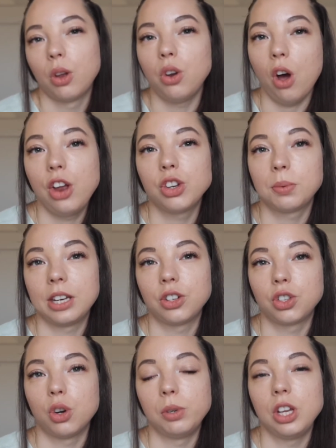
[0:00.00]
Not 100%
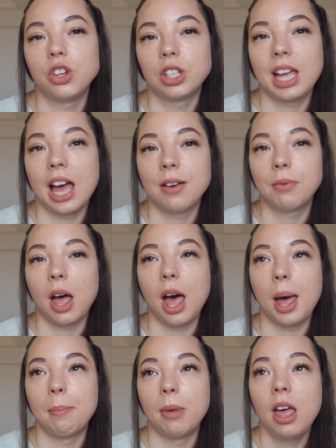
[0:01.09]
sure. We usually have
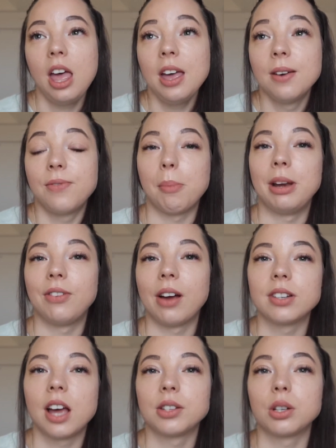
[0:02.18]
um, family
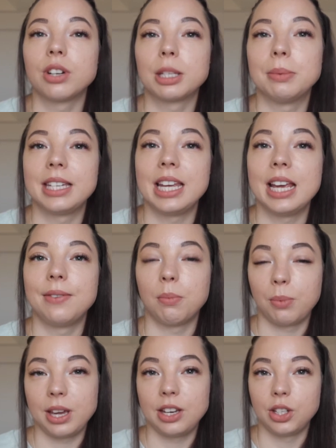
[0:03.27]
roundels on Christmas Eve
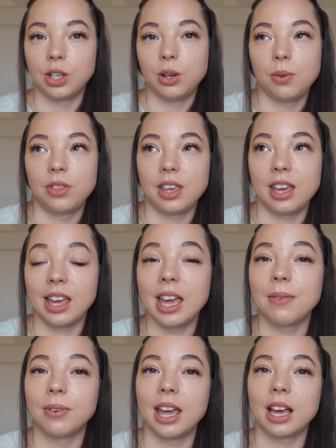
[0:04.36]
and we do the
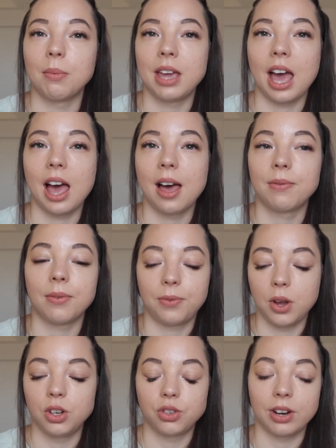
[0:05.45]
evening and we have
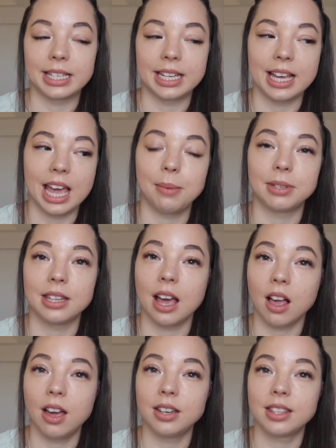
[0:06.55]
food, drinks and games and that
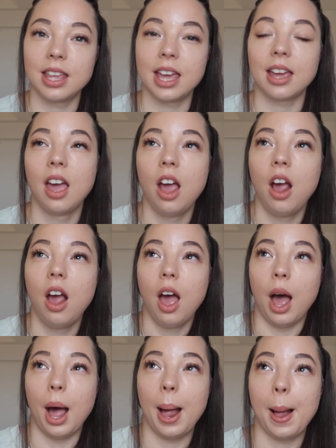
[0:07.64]
kind of thing.
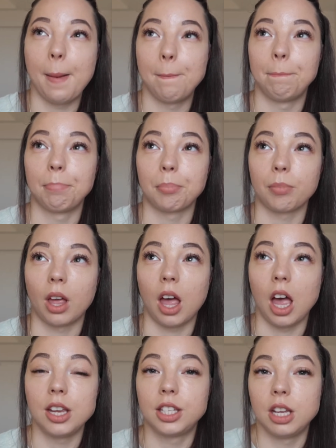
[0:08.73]
Um,
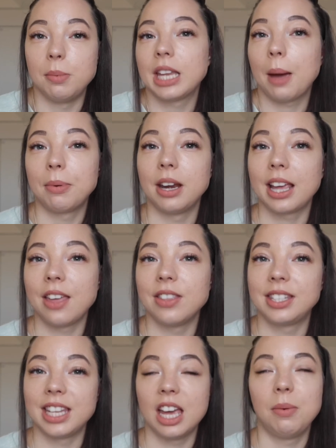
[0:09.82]
I assume it's happening again
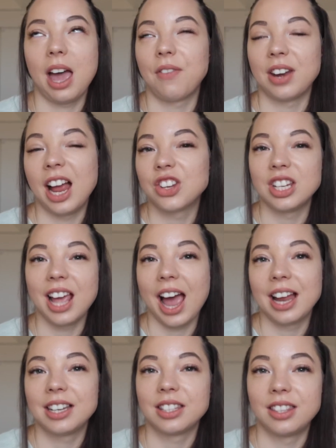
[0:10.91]
this year. We haven't actually
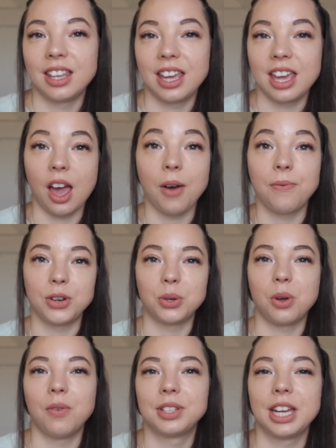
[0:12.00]
had the official
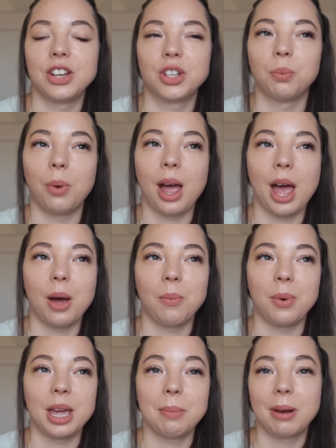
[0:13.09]
conversation where
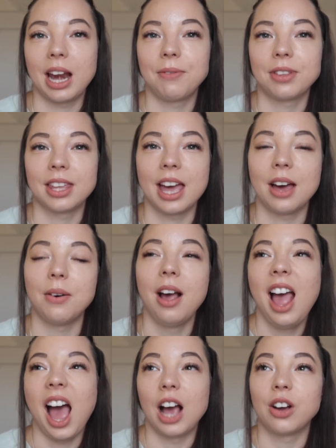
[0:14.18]
we plan everything out.
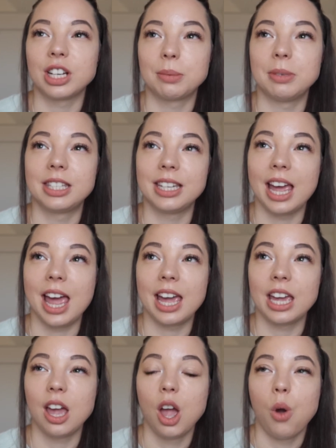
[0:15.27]
And Christmas
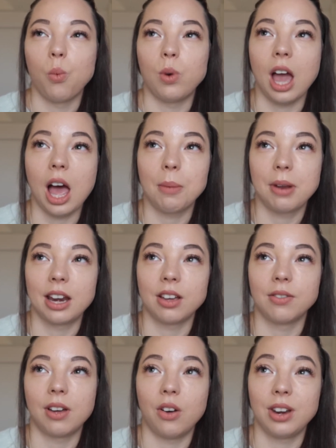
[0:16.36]
Day, we are planning
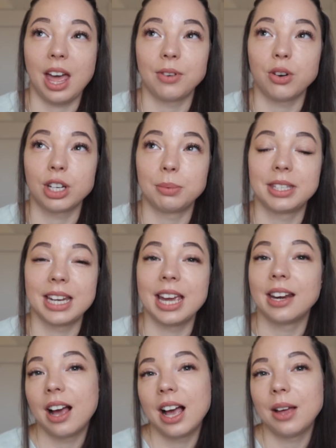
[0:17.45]
on, having Christmas Day
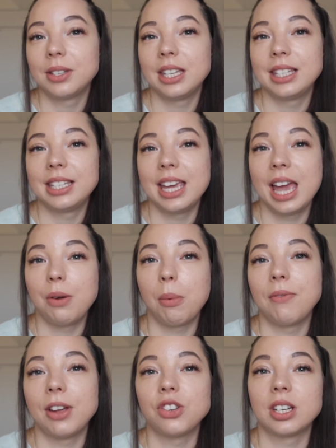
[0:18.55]
in our house this year. We
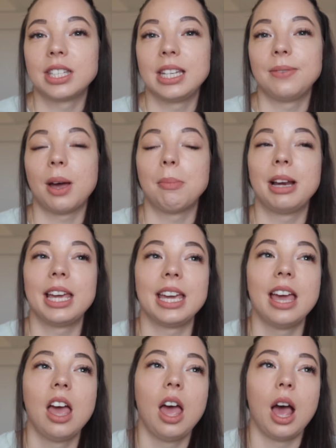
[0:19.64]
might venture to see
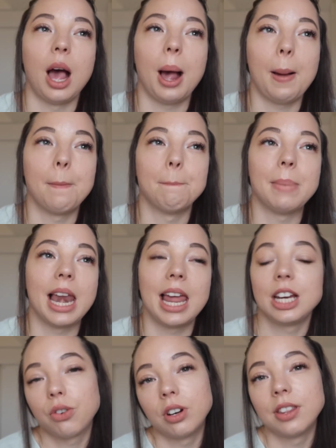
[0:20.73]
family um,
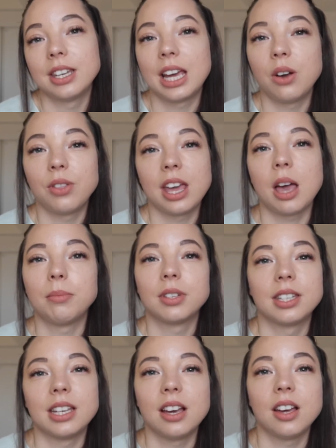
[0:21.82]
later on in the day or they come to
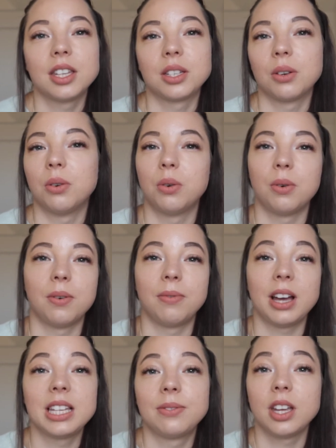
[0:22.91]
see us or
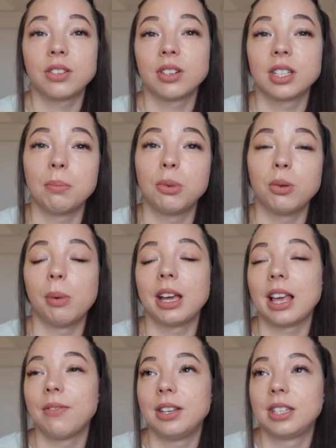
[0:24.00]
vice versa. At some point we might
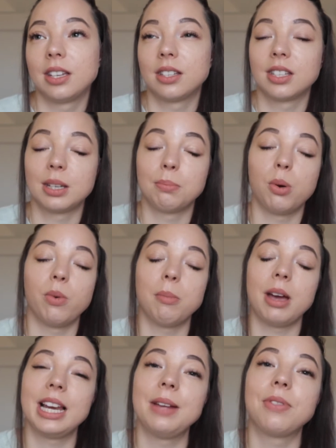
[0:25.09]
get visitors and some point we
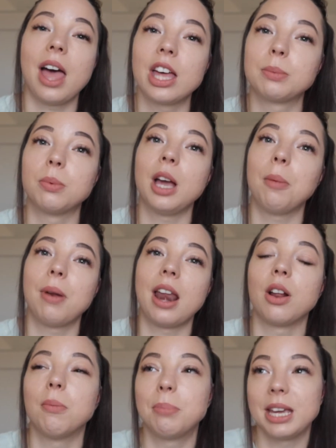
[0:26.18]
might leave the house. But we are
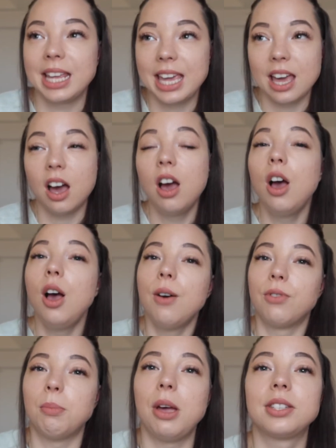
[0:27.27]
planning on being here
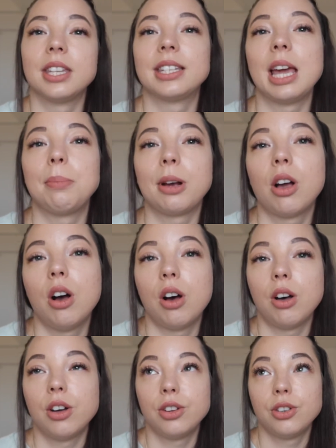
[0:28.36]
for most of the day
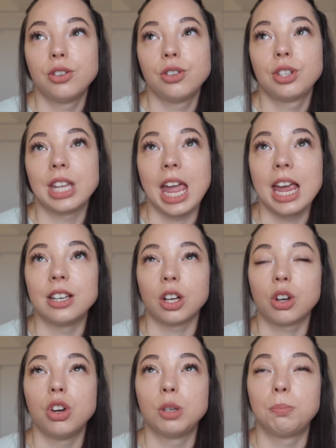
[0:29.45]
because it
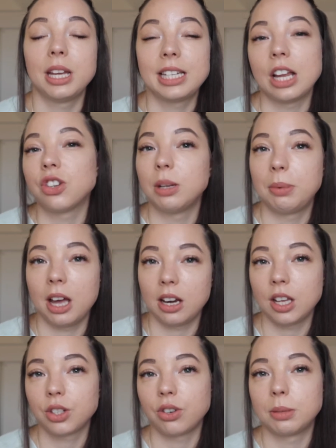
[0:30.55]
could potentially be our
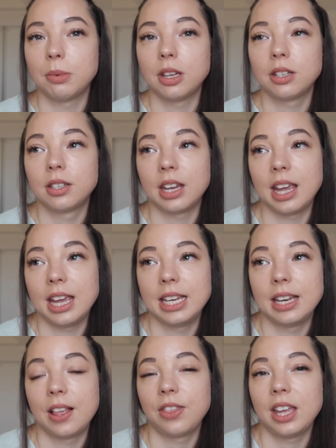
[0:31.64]
last Christmas
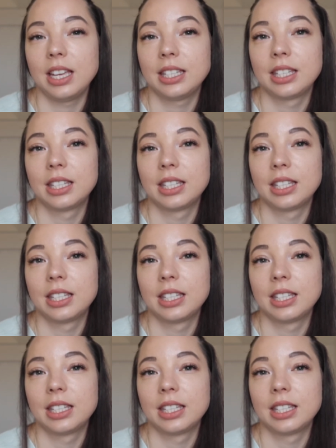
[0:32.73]
in this